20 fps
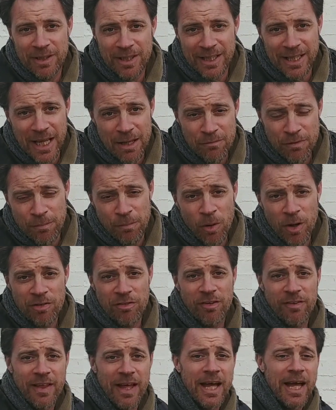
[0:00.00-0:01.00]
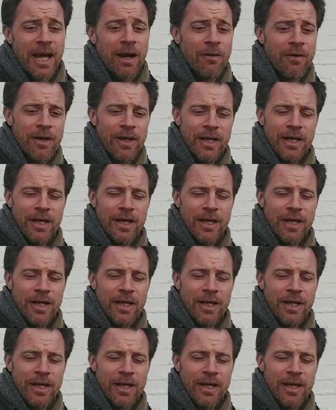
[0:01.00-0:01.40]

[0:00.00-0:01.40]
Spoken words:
again for pointing that out,